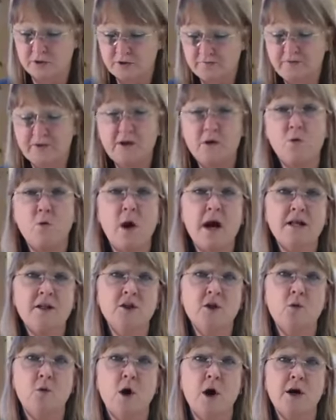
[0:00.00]
For the ones
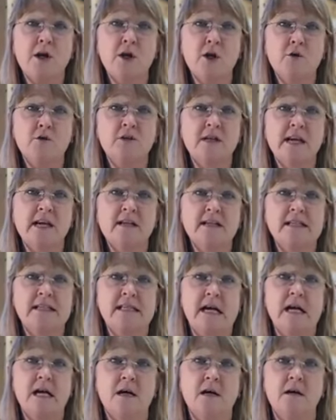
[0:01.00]
who are using
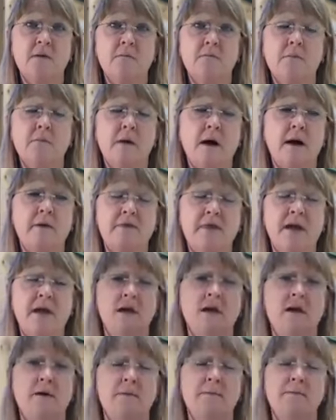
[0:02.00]

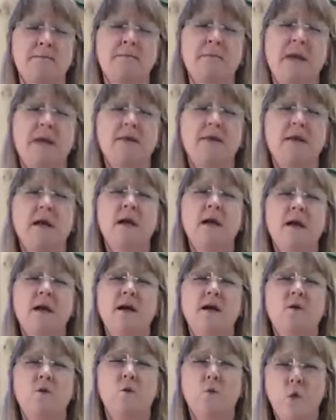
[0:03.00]
the
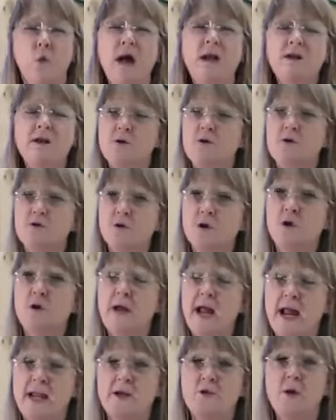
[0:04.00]
one neutral
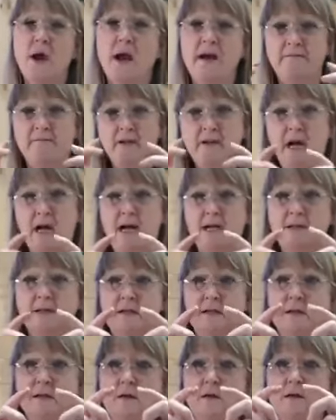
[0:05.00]
and you have cut
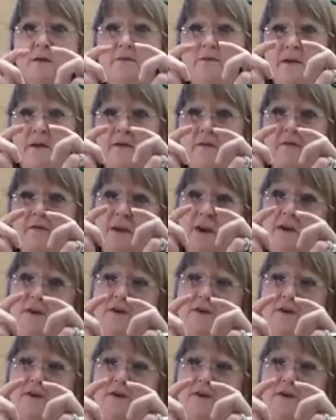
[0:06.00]
the